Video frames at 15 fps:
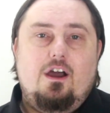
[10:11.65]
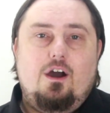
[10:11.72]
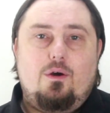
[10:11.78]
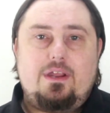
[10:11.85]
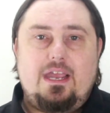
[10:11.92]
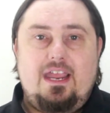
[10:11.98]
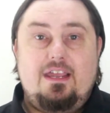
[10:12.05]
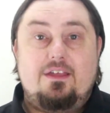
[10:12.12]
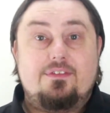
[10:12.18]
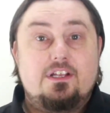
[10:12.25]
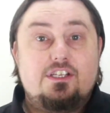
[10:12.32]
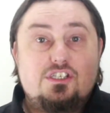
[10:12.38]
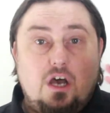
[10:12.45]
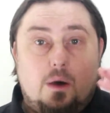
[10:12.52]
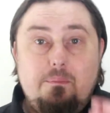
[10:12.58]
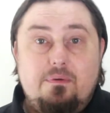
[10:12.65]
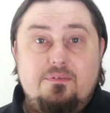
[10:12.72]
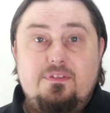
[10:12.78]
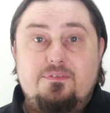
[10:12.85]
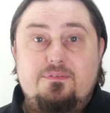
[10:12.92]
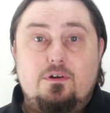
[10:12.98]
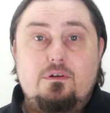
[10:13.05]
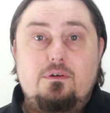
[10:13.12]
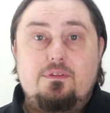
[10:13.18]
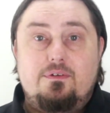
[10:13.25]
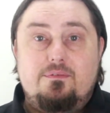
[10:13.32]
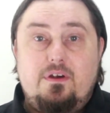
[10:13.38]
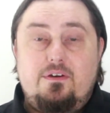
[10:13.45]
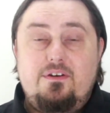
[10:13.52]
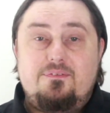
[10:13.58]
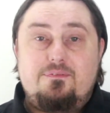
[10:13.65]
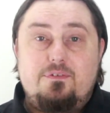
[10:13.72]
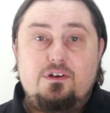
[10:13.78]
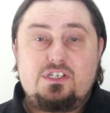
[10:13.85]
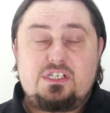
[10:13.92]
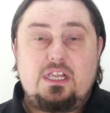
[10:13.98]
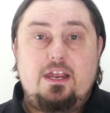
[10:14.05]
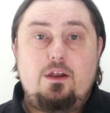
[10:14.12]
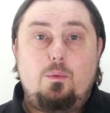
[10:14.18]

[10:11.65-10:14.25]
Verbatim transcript: Okay, at the top of the funnel, the very first layer,